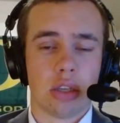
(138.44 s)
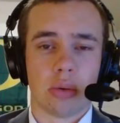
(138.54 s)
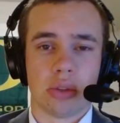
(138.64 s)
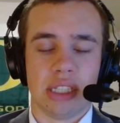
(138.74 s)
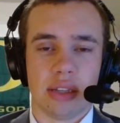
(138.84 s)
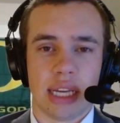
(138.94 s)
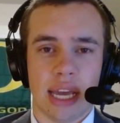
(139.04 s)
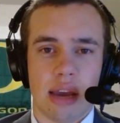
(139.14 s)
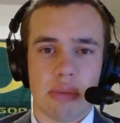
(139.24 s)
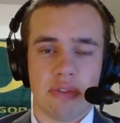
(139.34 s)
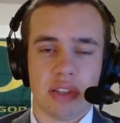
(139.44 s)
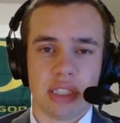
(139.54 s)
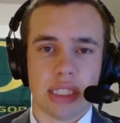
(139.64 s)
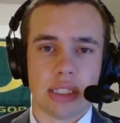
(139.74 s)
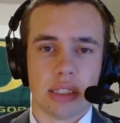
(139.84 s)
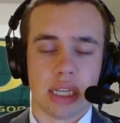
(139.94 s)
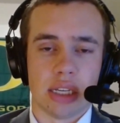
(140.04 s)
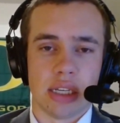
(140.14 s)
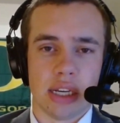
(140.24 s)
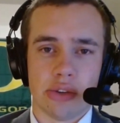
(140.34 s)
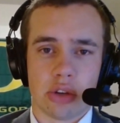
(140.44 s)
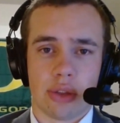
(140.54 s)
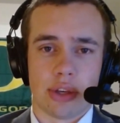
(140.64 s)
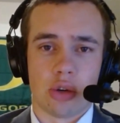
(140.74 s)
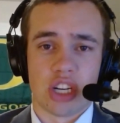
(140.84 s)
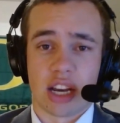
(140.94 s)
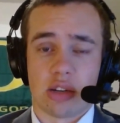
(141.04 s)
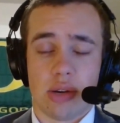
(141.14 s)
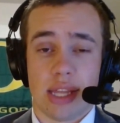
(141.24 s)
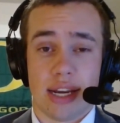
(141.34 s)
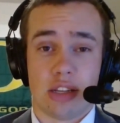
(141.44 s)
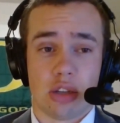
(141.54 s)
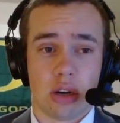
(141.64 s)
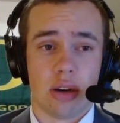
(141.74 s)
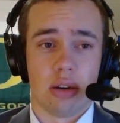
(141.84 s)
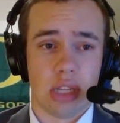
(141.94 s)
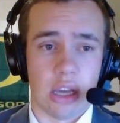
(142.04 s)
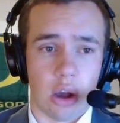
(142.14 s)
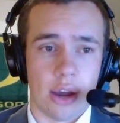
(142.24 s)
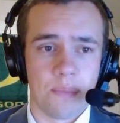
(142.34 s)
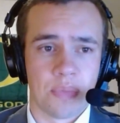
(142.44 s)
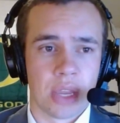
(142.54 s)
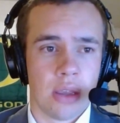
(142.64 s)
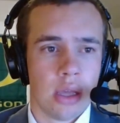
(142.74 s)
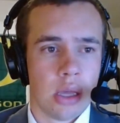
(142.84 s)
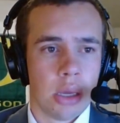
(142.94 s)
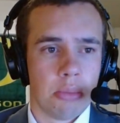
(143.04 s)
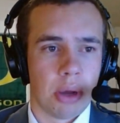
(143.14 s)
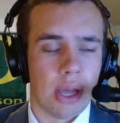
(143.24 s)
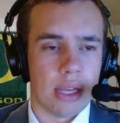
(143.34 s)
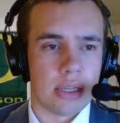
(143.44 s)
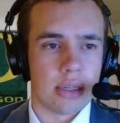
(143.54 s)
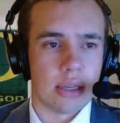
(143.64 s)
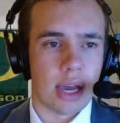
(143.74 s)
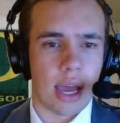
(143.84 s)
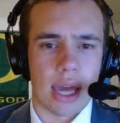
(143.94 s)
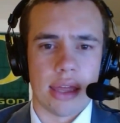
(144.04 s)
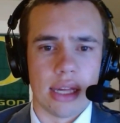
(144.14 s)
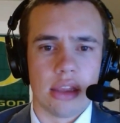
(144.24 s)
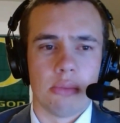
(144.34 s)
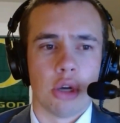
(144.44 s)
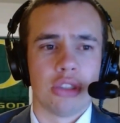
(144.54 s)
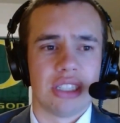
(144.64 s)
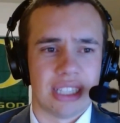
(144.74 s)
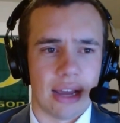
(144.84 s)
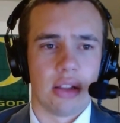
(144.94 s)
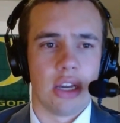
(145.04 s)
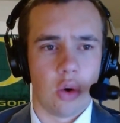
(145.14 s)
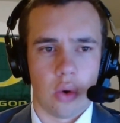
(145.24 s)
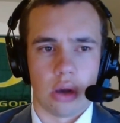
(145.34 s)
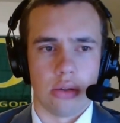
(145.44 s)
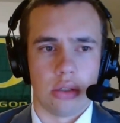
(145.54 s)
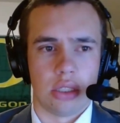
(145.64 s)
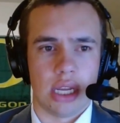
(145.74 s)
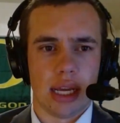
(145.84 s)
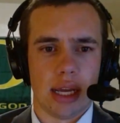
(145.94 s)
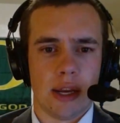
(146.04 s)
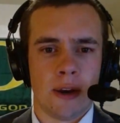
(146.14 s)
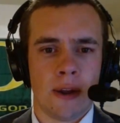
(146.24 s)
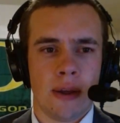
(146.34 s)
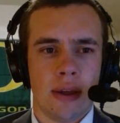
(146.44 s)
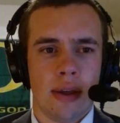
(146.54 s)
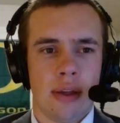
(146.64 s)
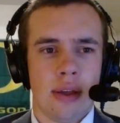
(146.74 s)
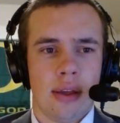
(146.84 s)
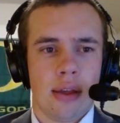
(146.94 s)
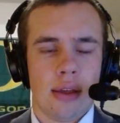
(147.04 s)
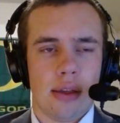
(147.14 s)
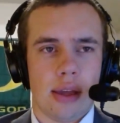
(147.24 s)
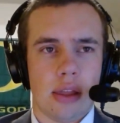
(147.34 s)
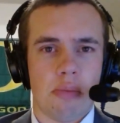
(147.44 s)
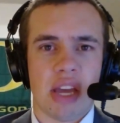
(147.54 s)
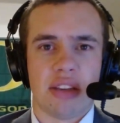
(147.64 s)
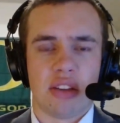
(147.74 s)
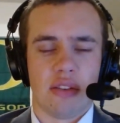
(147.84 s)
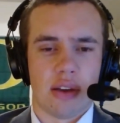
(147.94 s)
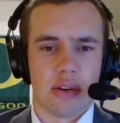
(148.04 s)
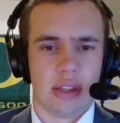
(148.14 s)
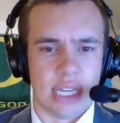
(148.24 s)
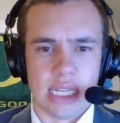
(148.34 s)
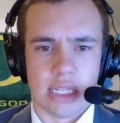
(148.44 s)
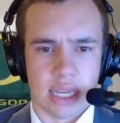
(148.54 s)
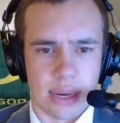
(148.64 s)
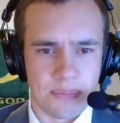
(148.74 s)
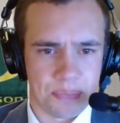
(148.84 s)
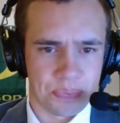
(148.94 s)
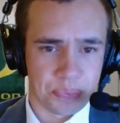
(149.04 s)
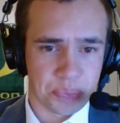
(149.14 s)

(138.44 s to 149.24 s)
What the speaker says: So will Dillingham if the season continues on the trajectory that it's currently on. But I think the most telling quotes in the midst of everything he said